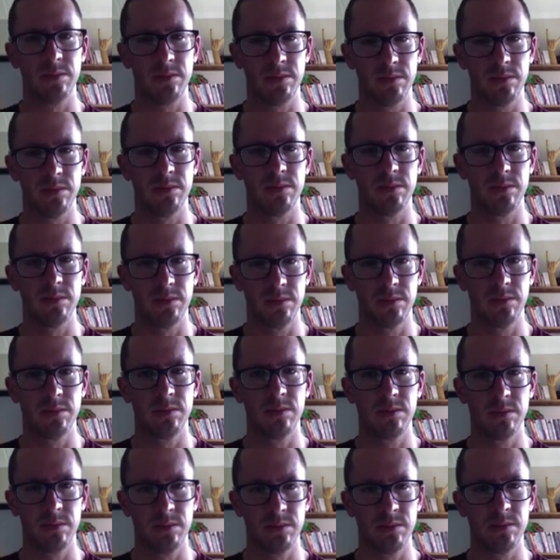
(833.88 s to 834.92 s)

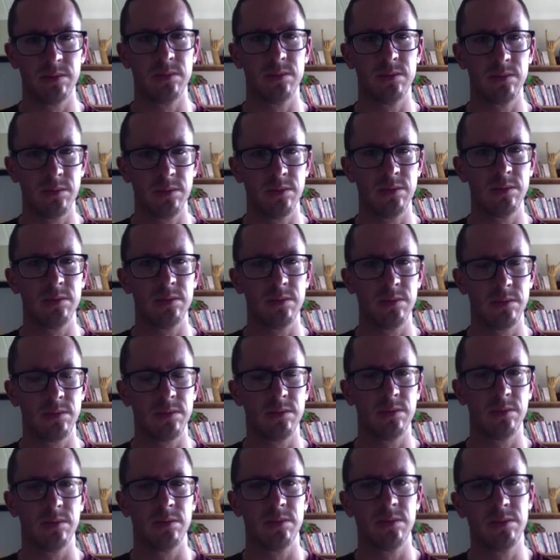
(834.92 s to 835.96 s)

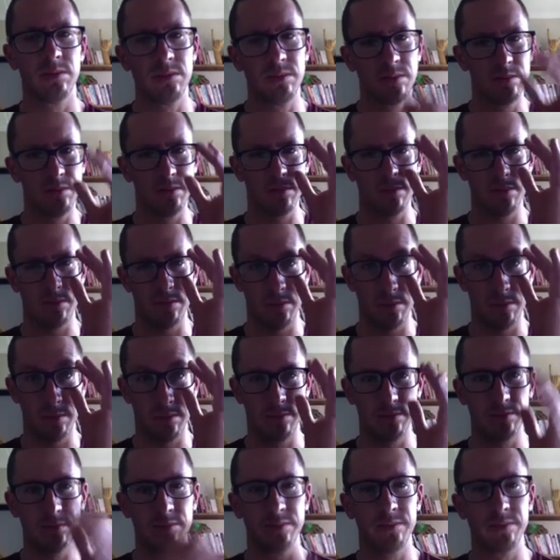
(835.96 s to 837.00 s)

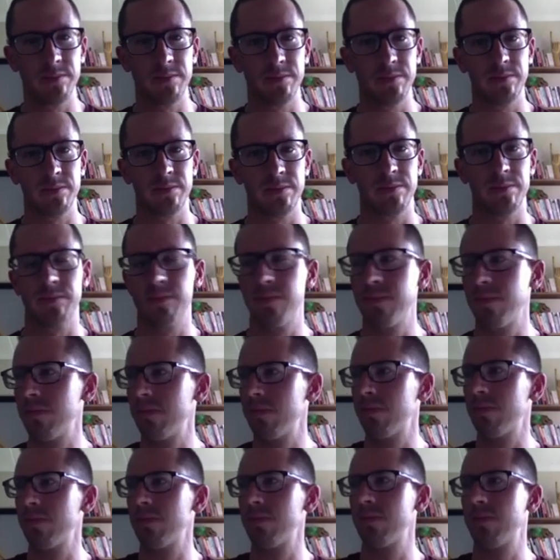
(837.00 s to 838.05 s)

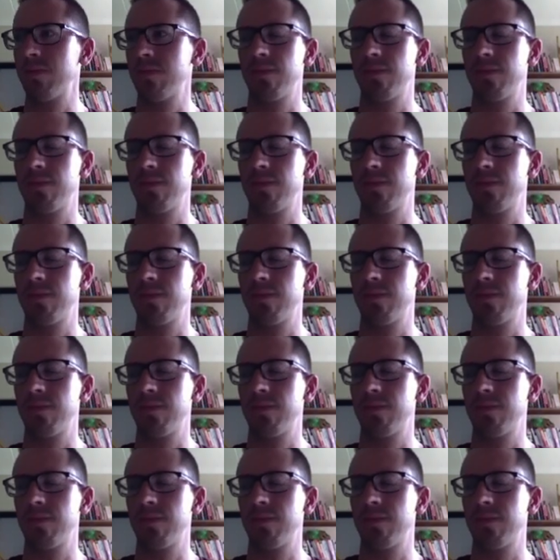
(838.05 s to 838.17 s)
(silent)